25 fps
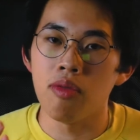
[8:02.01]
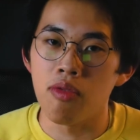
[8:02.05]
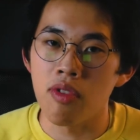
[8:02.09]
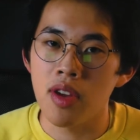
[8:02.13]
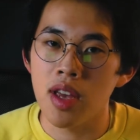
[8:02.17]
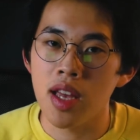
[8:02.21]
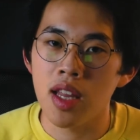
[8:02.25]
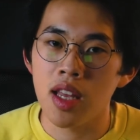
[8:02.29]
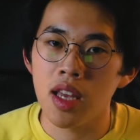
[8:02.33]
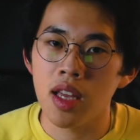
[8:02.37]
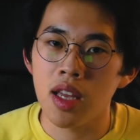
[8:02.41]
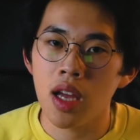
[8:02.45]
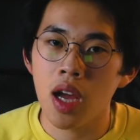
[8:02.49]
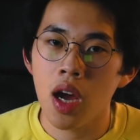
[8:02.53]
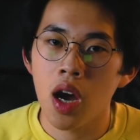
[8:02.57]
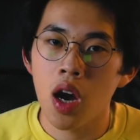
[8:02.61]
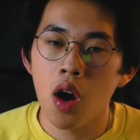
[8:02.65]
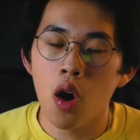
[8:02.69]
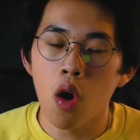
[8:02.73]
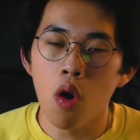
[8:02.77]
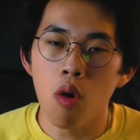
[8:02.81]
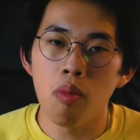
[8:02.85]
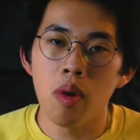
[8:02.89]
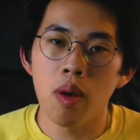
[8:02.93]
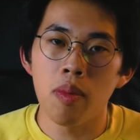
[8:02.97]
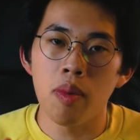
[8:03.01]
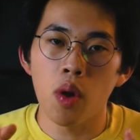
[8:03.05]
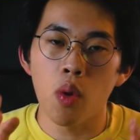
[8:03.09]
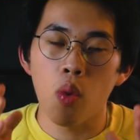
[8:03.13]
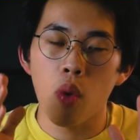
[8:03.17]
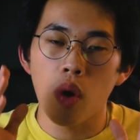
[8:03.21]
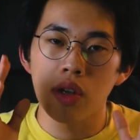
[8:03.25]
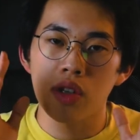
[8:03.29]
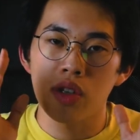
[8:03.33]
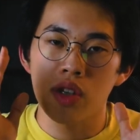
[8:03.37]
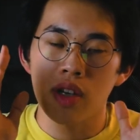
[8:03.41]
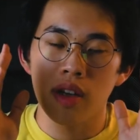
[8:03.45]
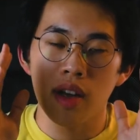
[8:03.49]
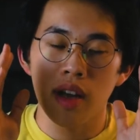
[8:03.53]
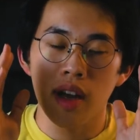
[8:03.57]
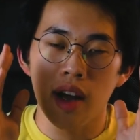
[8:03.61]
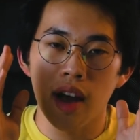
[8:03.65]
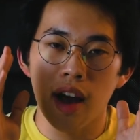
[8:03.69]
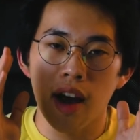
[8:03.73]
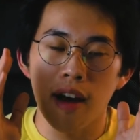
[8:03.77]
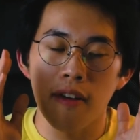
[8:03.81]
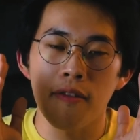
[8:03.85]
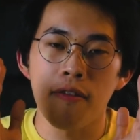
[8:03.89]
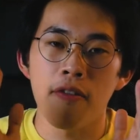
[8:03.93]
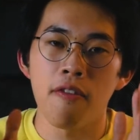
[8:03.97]
reading, or maybe watching
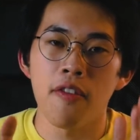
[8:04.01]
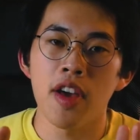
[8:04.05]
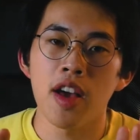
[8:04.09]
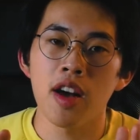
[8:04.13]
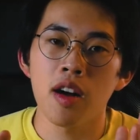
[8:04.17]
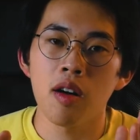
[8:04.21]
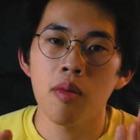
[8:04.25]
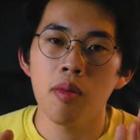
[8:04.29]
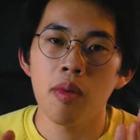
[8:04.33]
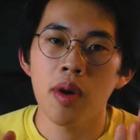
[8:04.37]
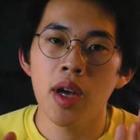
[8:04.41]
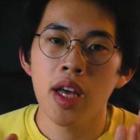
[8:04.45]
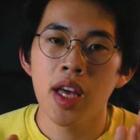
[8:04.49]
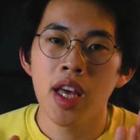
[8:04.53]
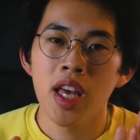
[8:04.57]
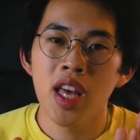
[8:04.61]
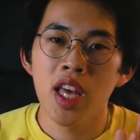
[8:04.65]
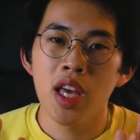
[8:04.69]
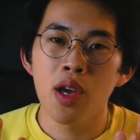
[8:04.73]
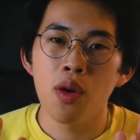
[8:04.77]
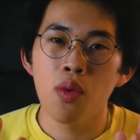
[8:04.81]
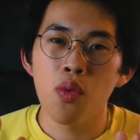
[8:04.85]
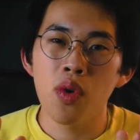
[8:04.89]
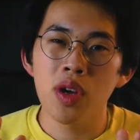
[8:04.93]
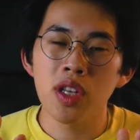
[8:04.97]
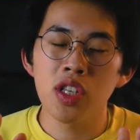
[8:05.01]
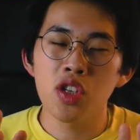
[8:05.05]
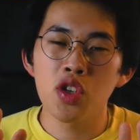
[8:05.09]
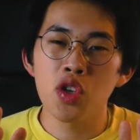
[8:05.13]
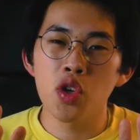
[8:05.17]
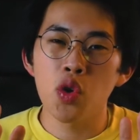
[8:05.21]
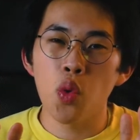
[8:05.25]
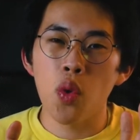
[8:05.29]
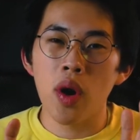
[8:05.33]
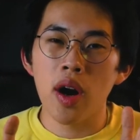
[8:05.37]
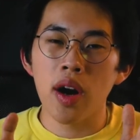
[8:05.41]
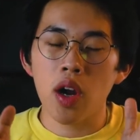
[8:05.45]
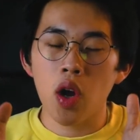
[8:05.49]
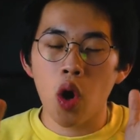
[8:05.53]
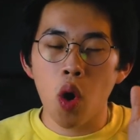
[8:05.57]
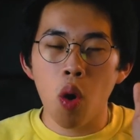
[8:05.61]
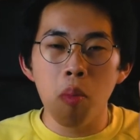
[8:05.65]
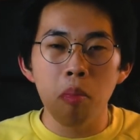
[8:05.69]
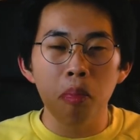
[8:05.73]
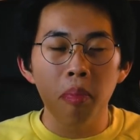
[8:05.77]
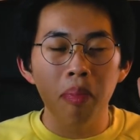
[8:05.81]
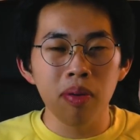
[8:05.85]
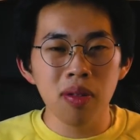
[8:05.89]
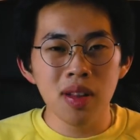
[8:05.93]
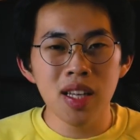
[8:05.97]
a film, in which you were
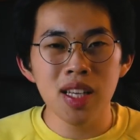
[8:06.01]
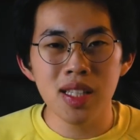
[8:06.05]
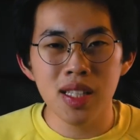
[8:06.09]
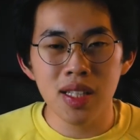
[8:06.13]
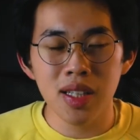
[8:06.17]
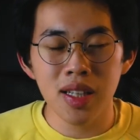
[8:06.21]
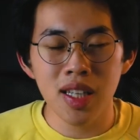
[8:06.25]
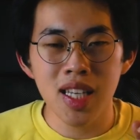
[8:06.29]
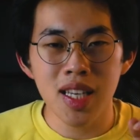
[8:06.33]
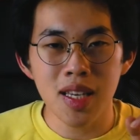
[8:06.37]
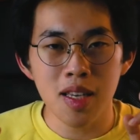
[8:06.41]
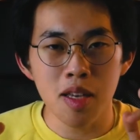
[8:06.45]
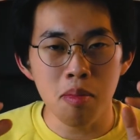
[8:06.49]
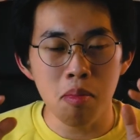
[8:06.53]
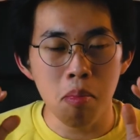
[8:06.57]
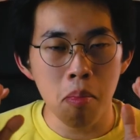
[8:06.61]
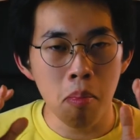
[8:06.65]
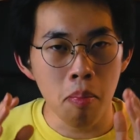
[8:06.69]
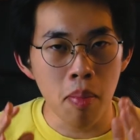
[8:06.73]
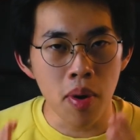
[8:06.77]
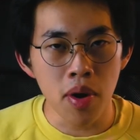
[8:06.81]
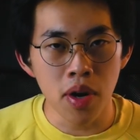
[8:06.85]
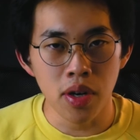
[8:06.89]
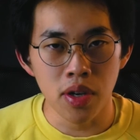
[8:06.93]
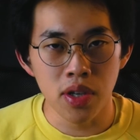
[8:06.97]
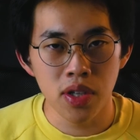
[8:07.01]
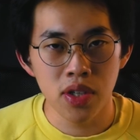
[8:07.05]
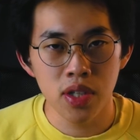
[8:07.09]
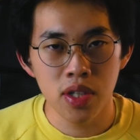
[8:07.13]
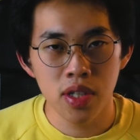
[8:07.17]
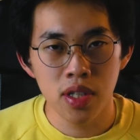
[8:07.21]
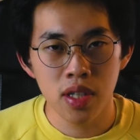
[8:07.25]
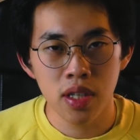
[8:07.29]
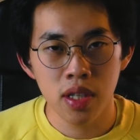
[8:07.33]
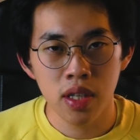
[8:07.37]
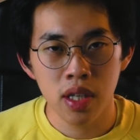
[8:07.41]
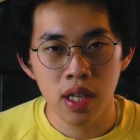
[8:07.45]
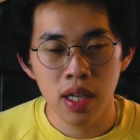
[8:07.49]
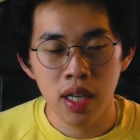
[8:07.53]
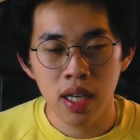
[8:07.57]
completely immersed,